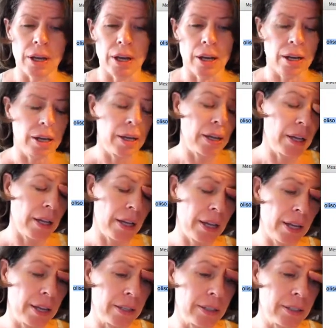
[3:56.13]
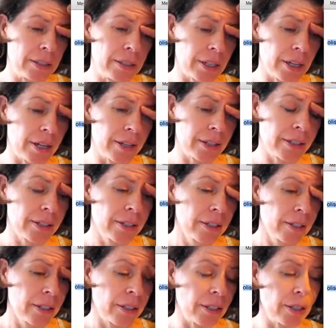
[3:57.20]

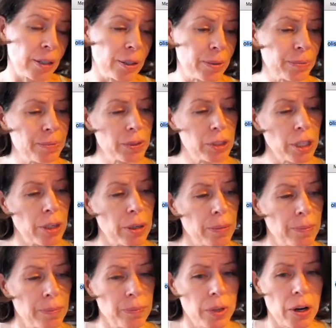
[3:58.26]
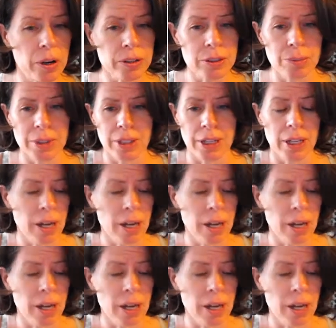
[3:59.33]
You know, so ultimately